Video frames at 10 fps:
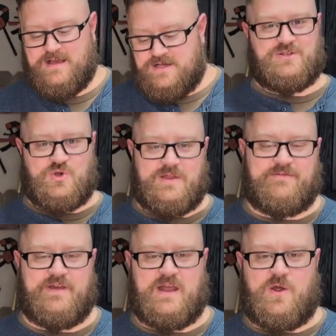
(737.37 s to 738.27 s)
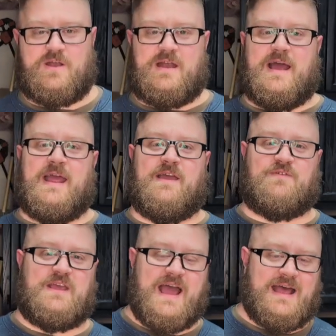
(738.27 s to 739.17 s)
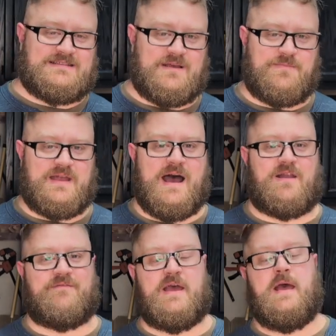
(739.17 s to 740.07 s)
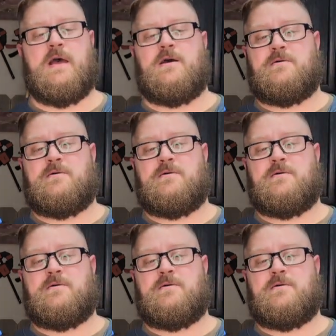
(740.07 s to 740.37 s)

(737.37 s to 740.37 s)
If you enjoyed the video tonight, if you got something out of it,